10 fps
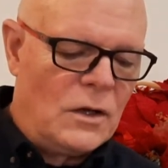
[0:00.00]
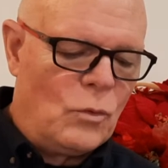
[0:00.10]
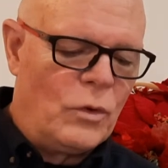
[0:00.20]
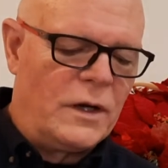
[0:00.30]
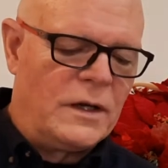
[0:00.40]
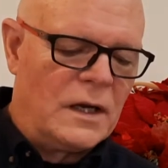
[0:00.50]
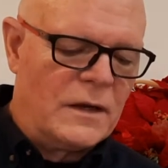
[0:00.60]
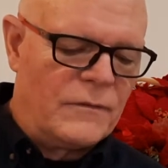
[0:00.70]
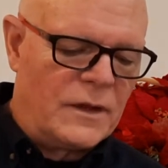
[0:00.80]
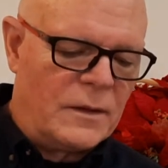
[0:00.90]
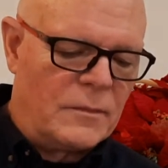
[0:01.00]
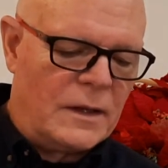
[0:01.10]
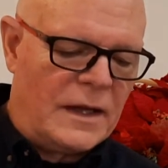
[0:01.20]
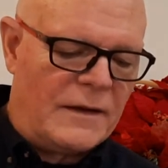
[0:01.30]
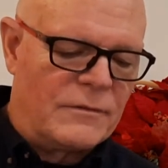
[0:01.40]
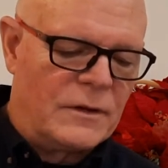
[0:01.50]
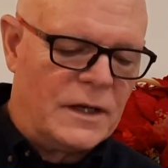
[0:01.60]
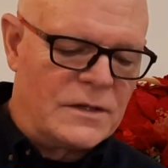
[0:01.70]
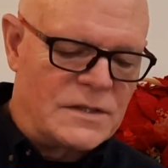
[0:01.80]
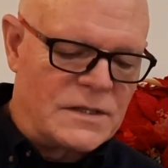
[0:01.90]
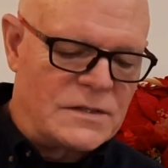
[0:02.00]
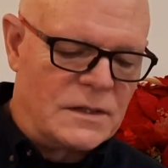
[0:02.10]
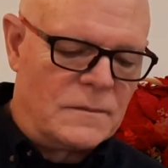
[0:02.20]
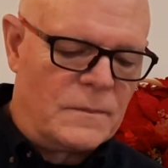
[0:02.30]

when none of them ever existed.